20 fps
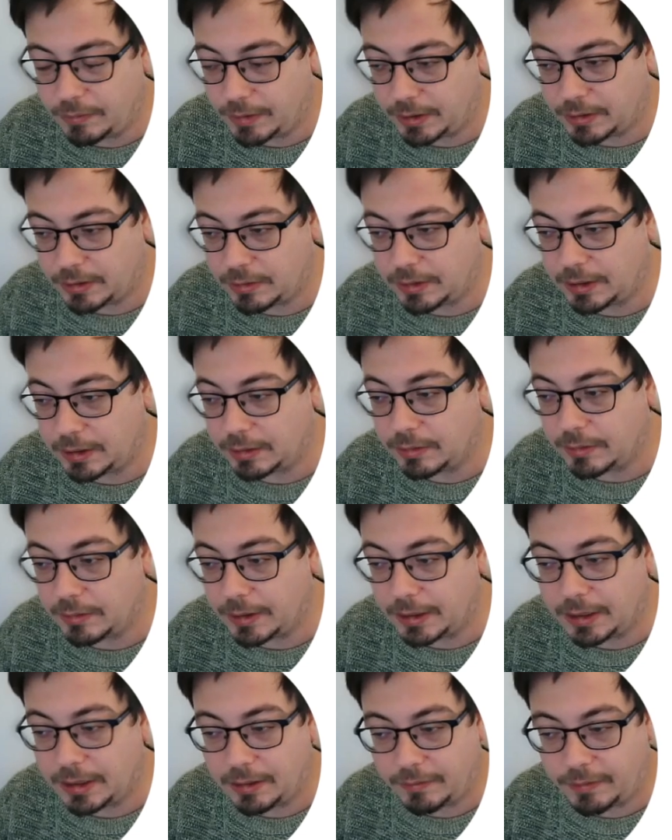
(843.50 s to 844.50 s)
saw that
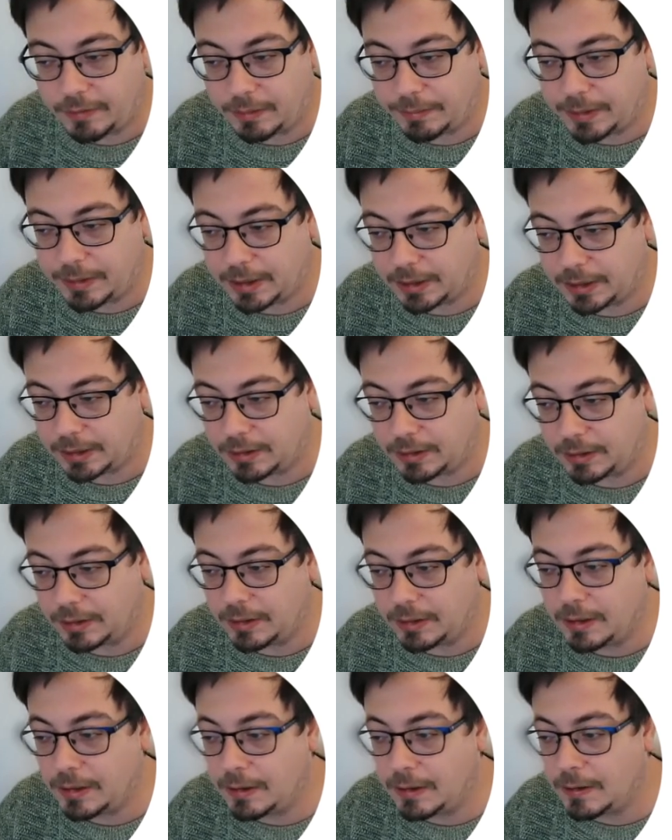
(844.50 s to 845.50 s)
already in a free particle
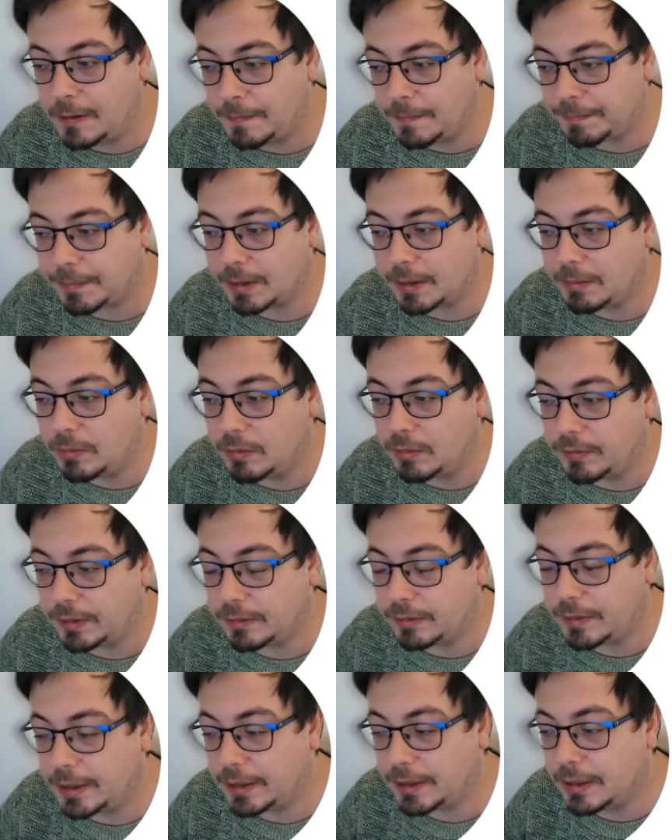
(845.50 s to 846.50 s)
moving,
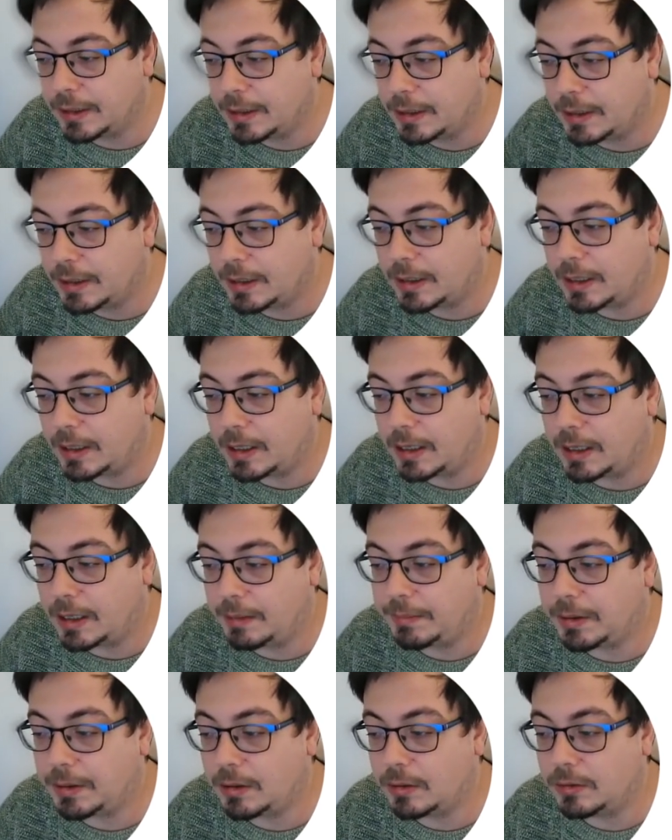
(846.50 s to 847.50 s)
right?
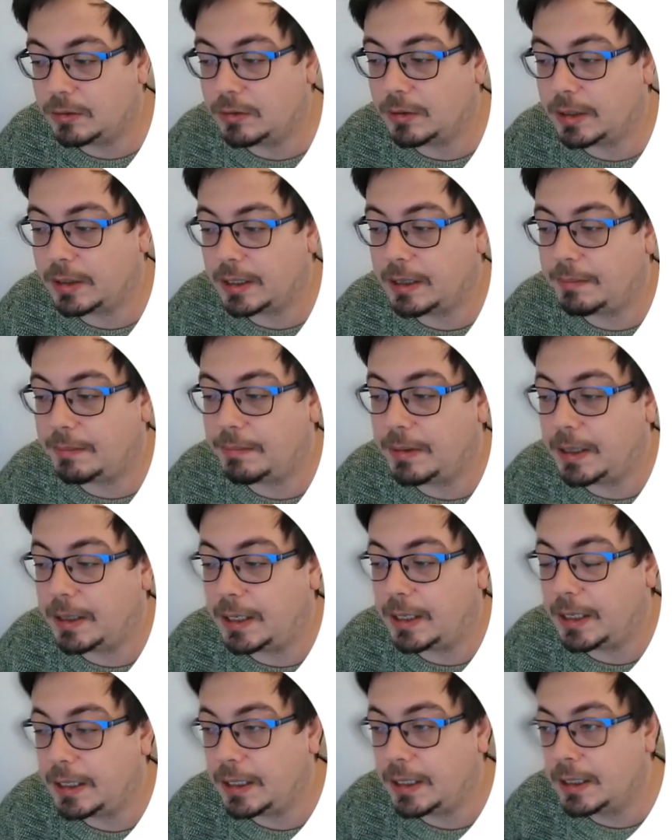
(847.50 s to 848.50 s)
Because you can
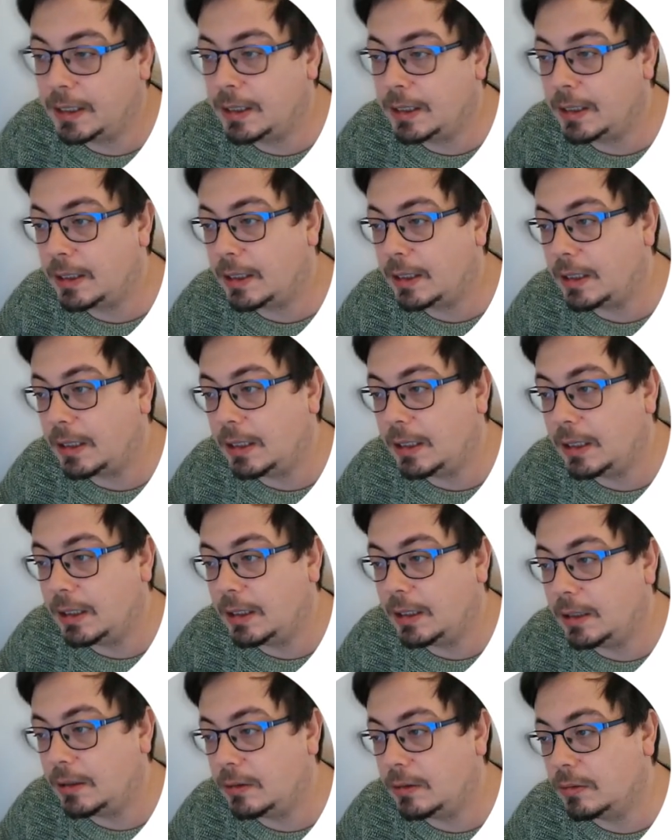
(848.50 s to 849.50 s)
apply
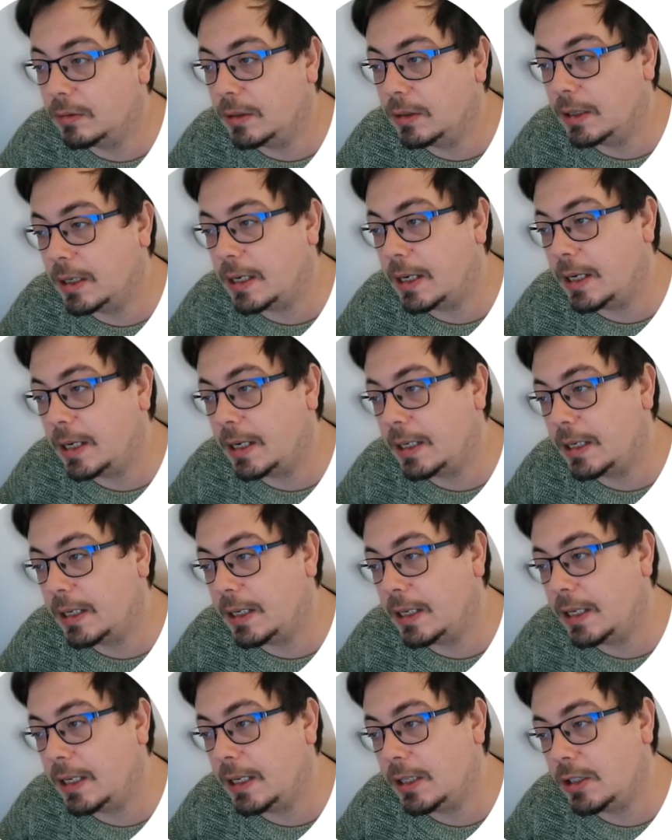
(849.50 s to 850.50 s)
e to the
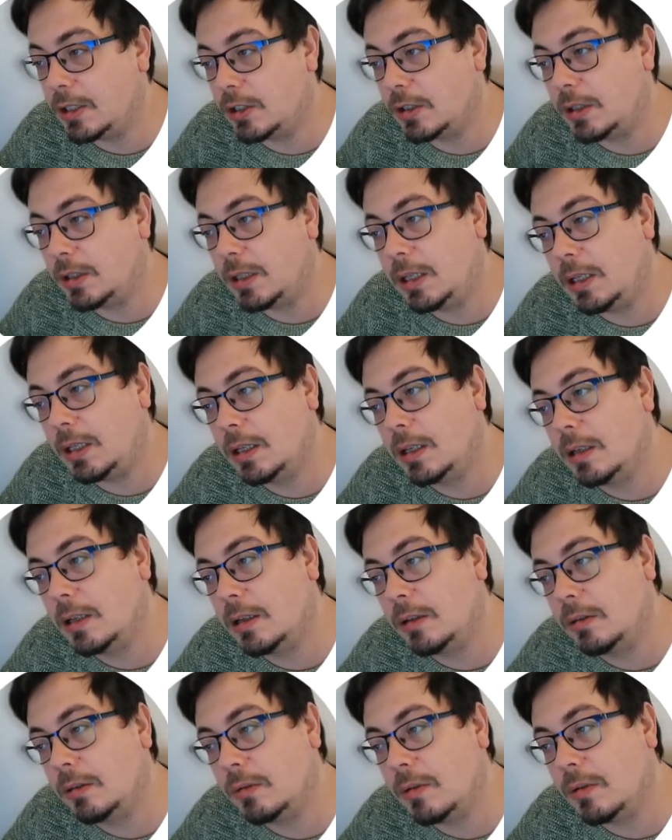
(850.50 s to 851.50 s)
IHT
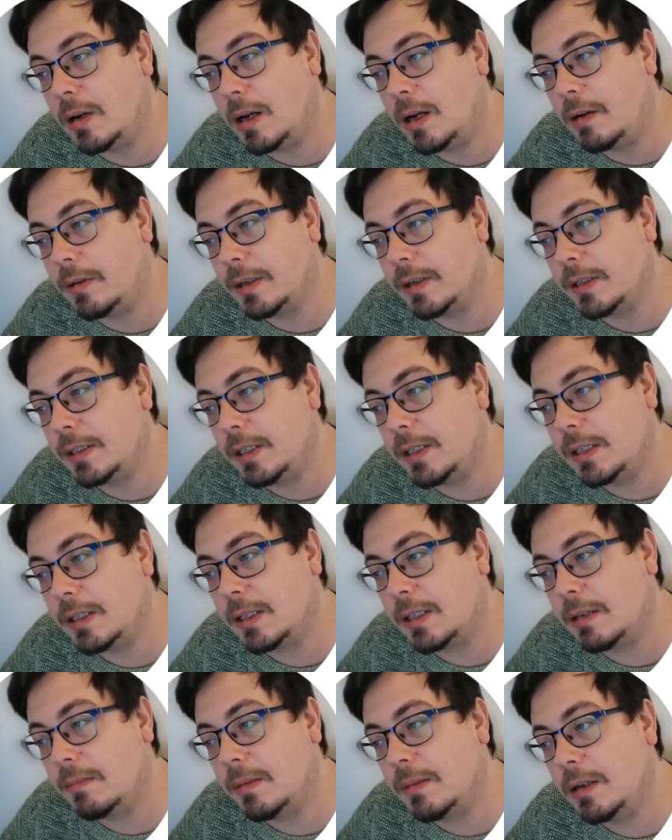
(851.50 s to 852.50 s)
to our
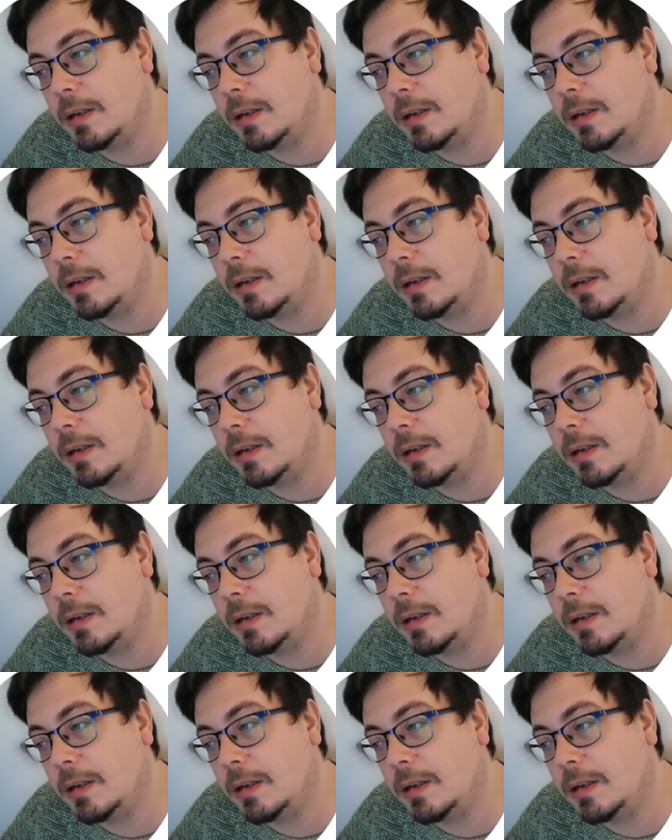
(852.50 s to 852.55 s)
system